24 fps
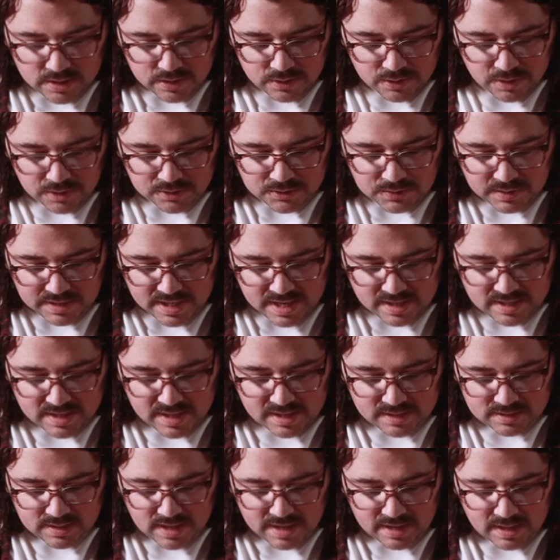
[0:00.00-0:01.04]
Who knows what that
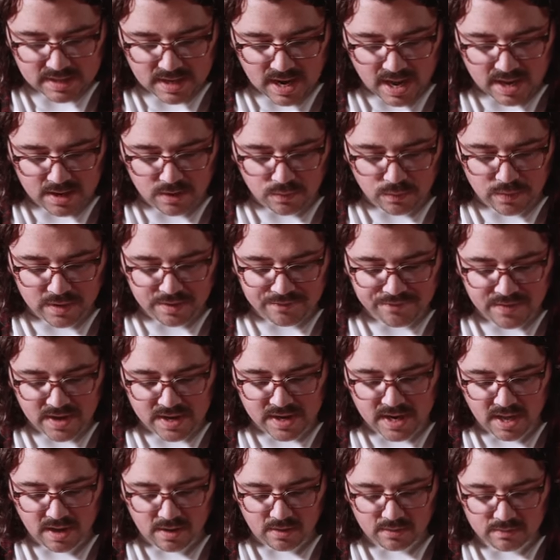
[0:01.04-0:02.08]
tastes like, and I don't want to
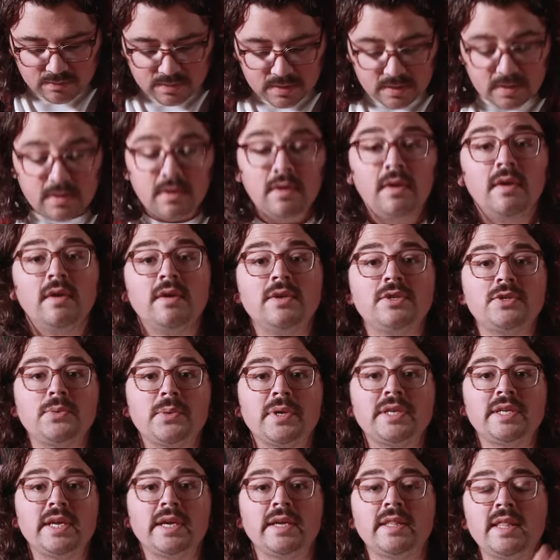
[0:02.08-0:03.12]
find out. So we're
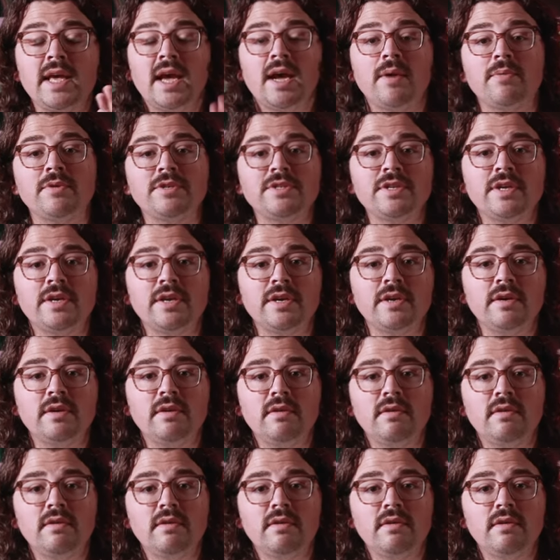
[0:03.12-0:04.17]
going to take that, and we're just going to...
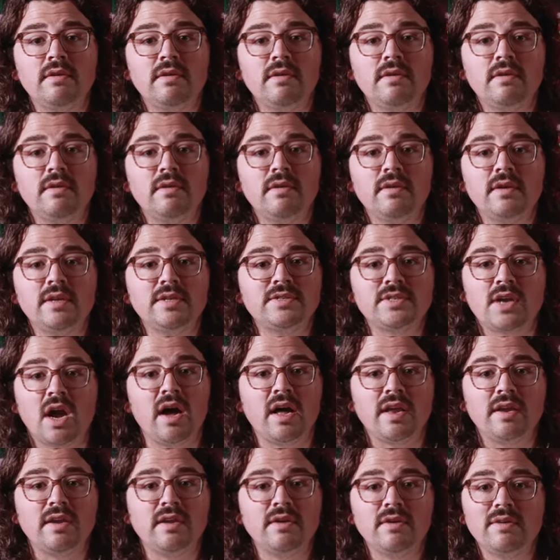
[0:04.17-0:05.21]
It's
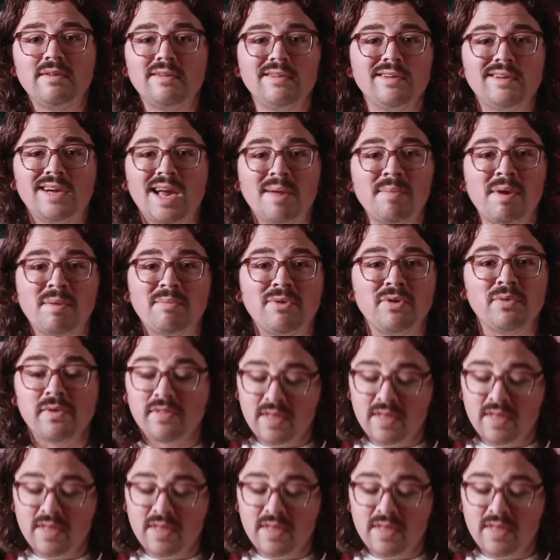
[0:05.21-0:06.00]
gone. I'm not brewing